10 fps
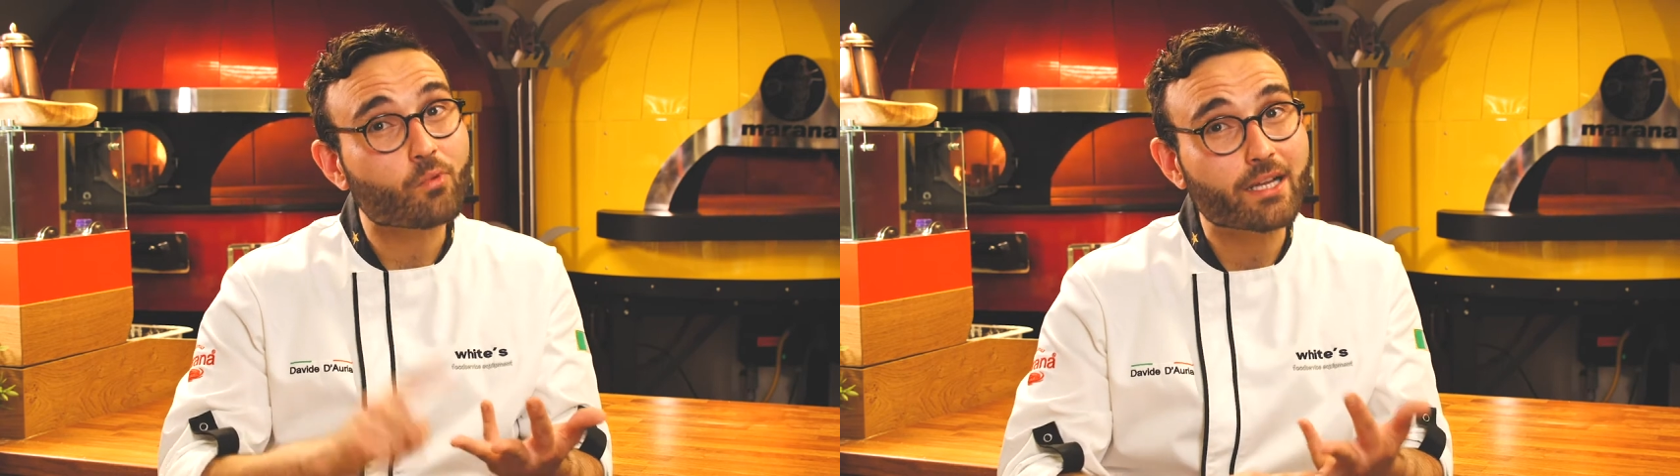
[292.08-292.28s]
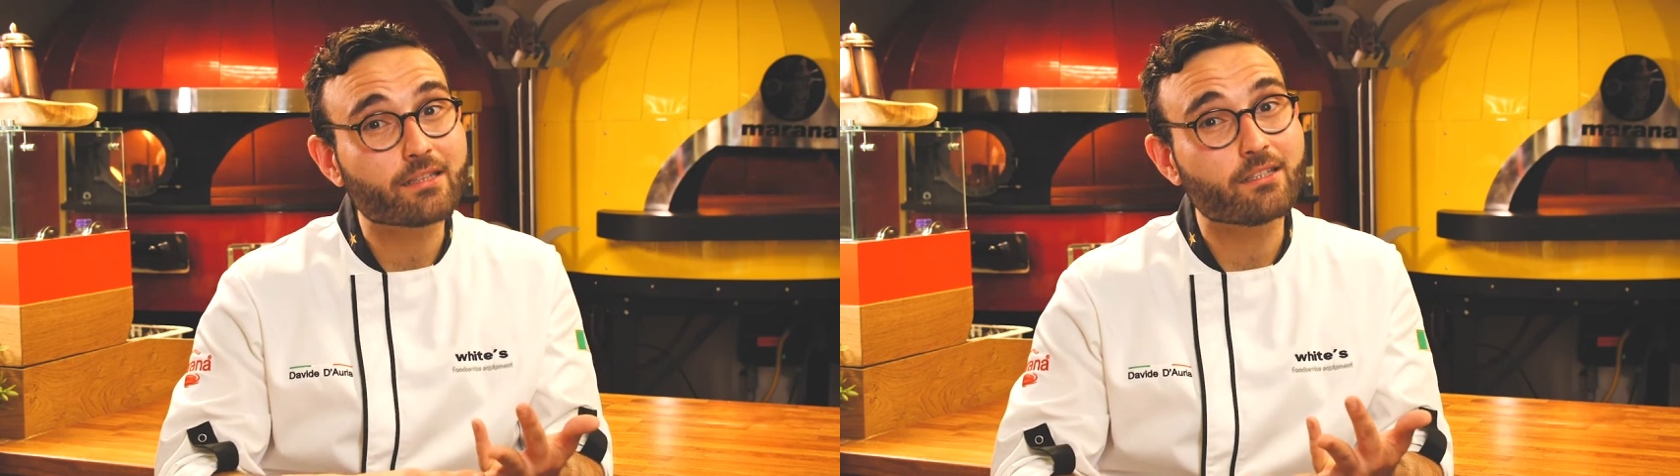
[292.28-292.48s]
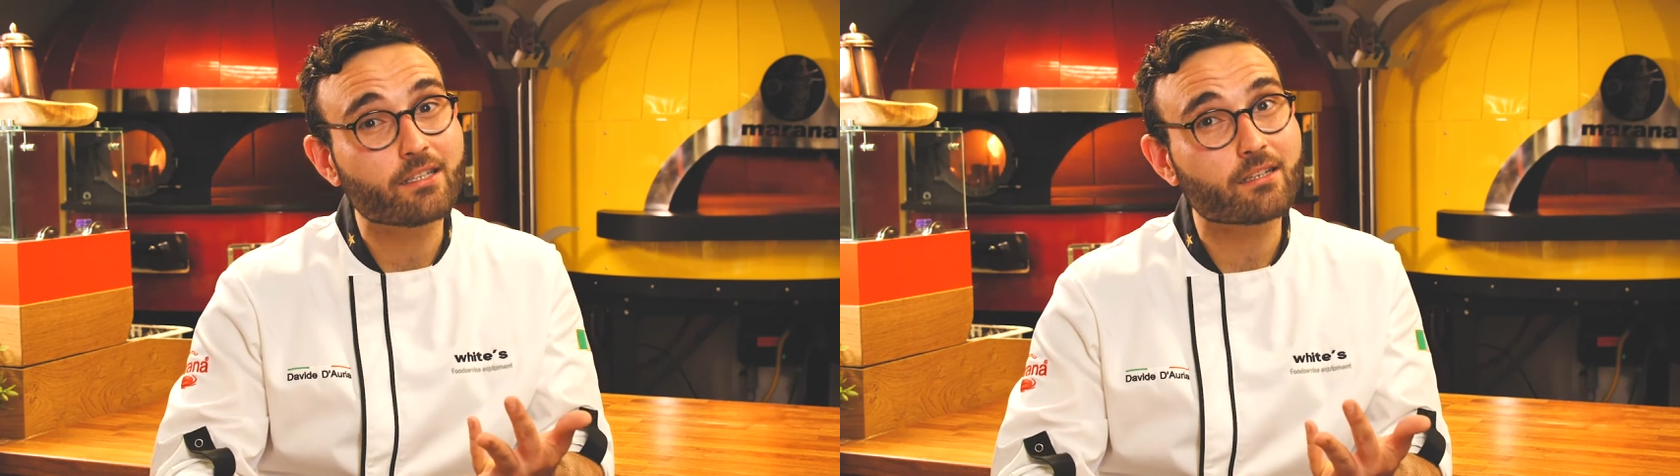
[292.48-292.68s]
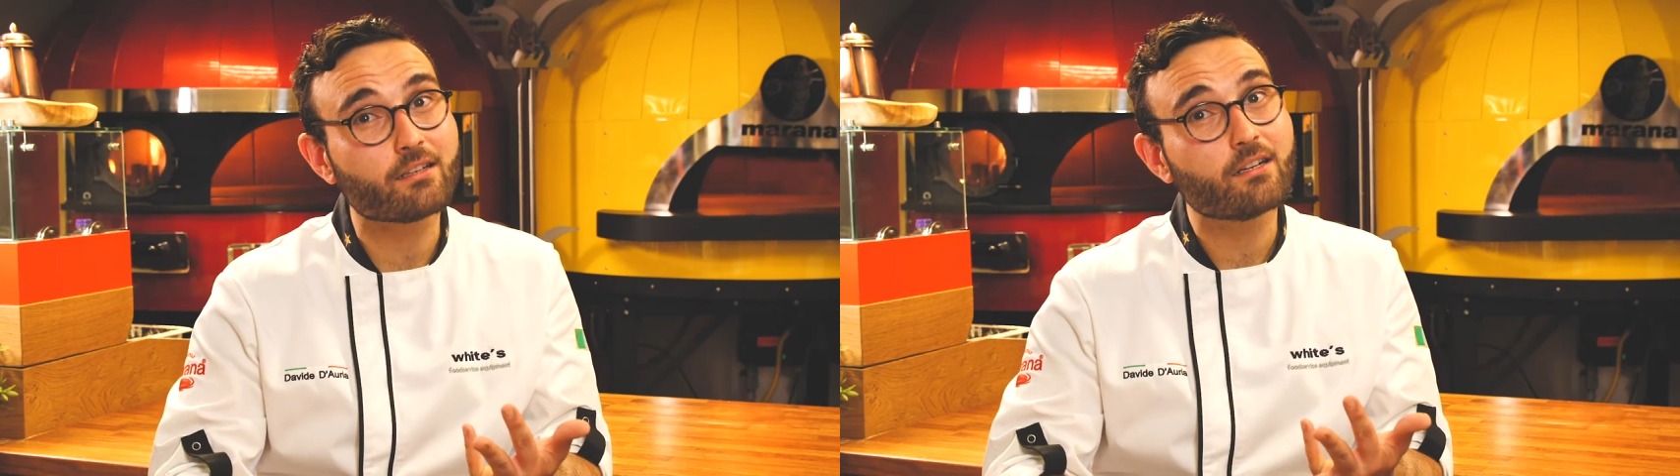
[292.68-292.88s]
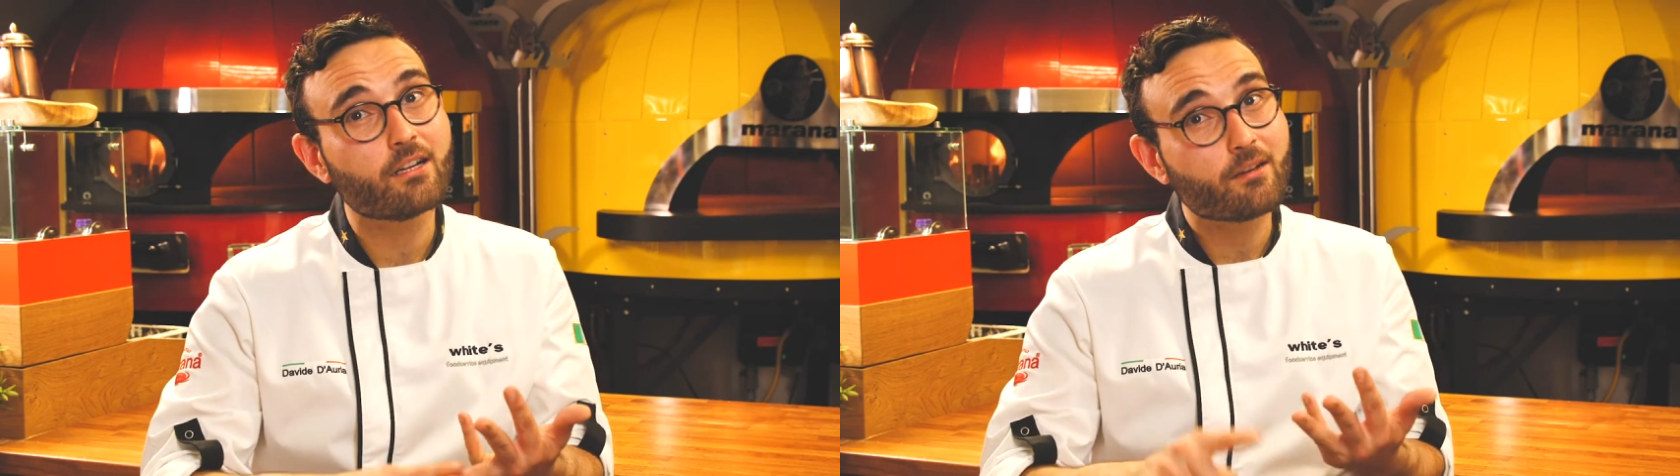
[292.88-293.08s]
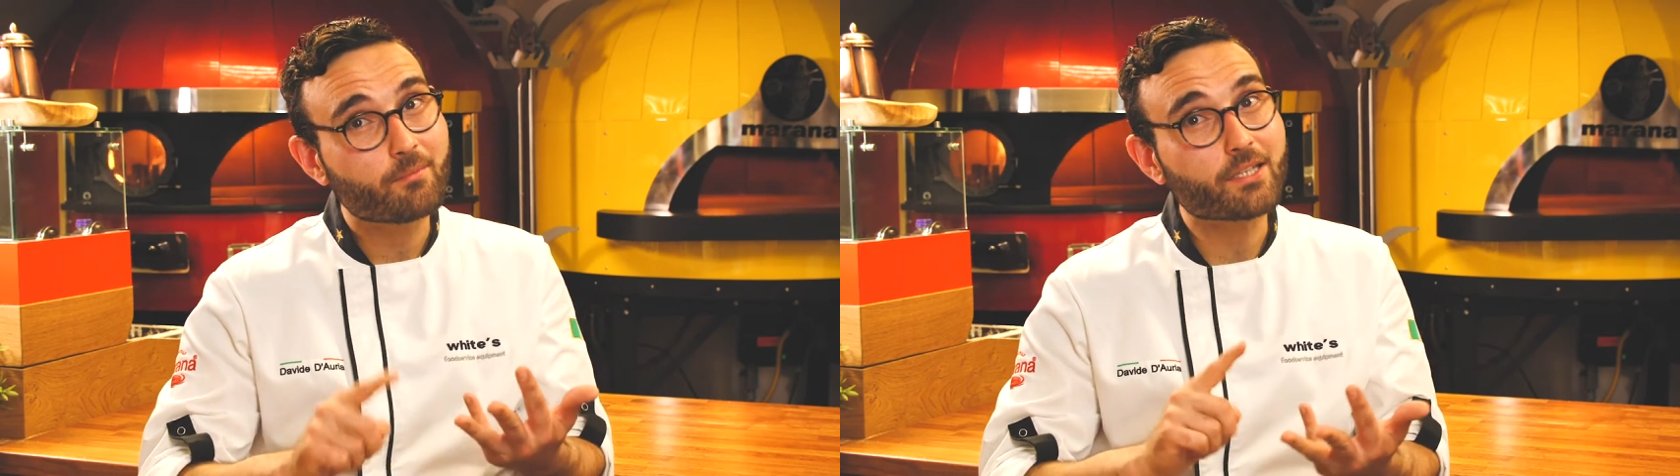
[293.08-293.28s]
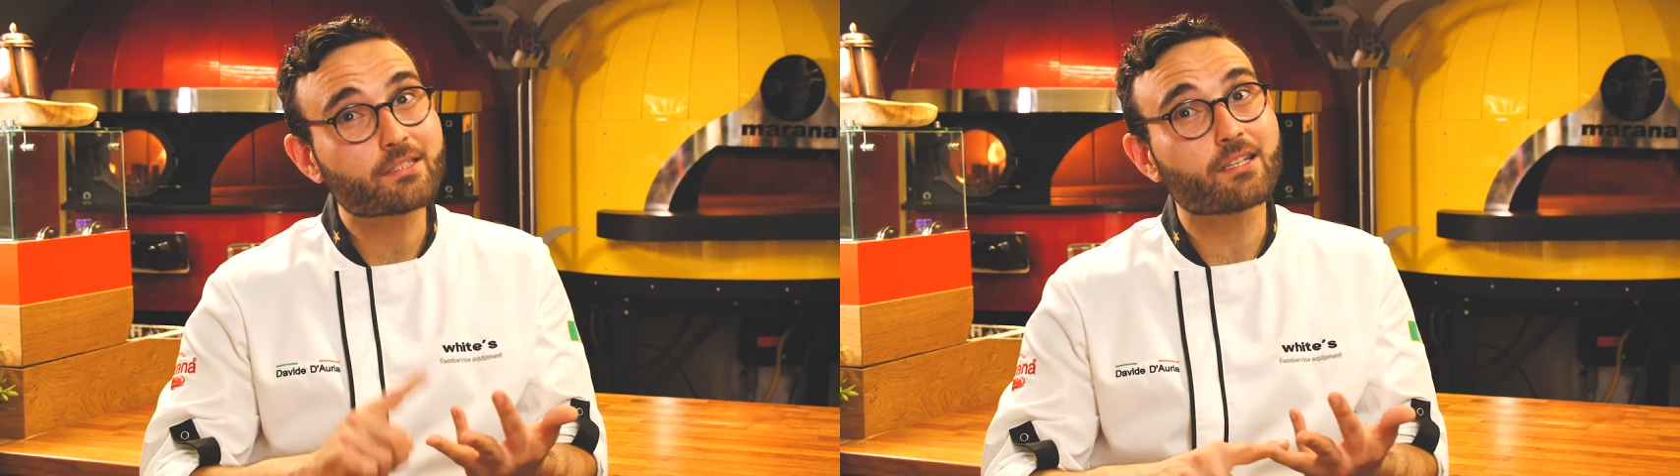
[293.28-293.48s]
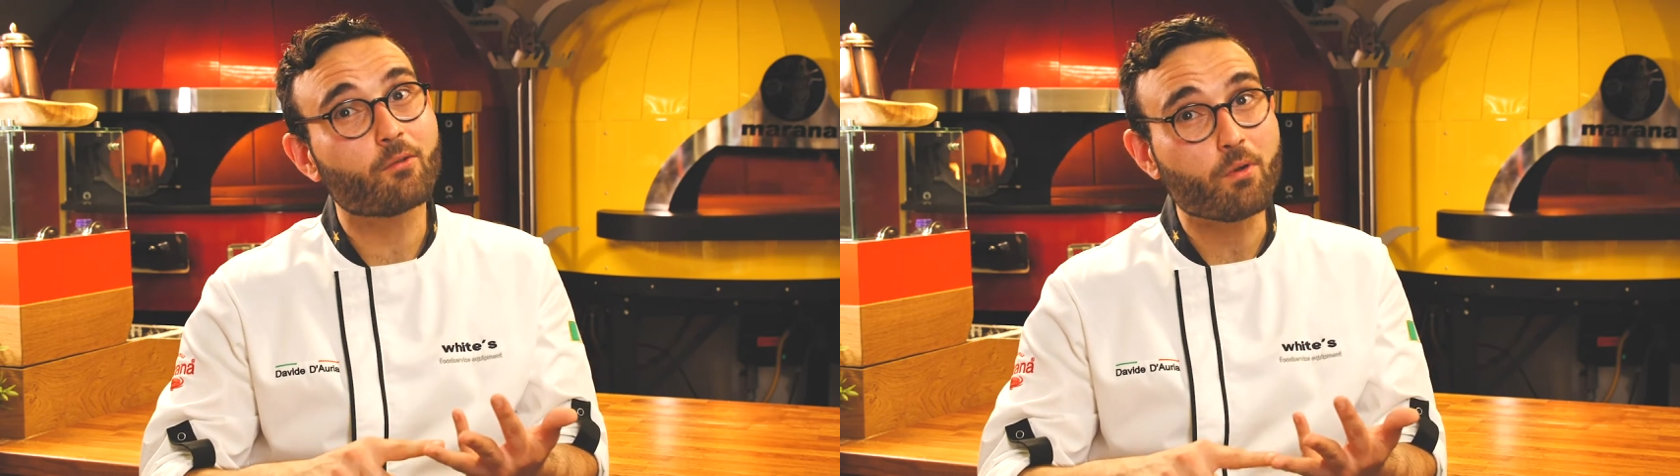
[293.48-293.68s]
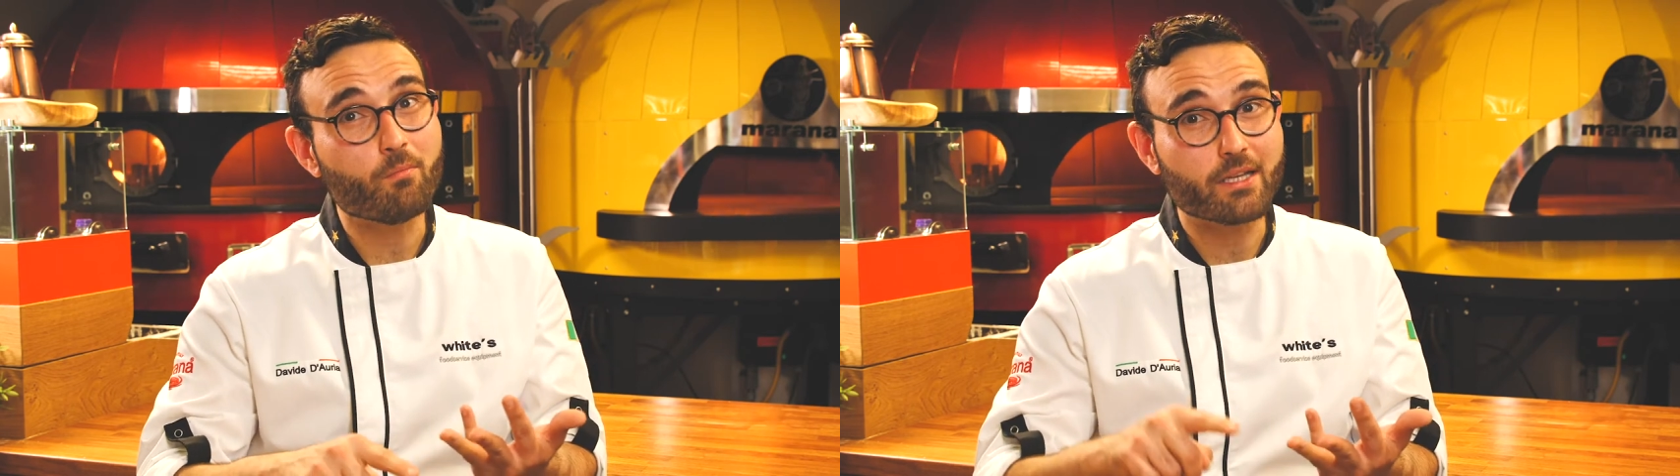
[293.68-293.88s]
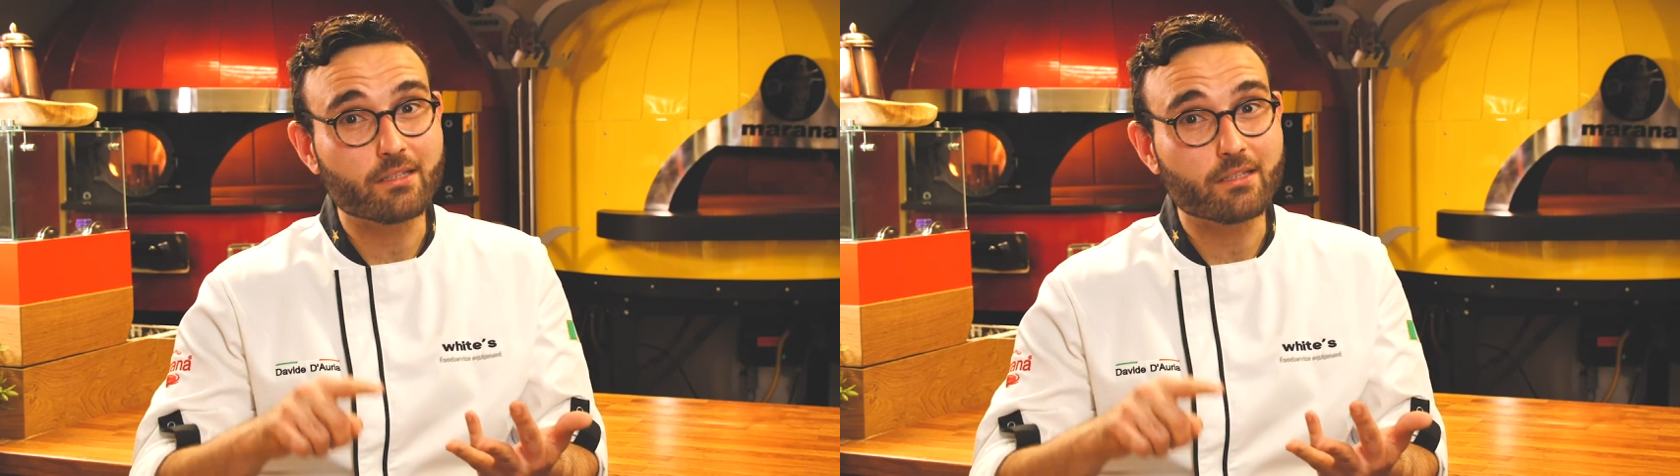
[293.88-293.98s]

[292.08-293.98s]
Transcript: trending pizza will be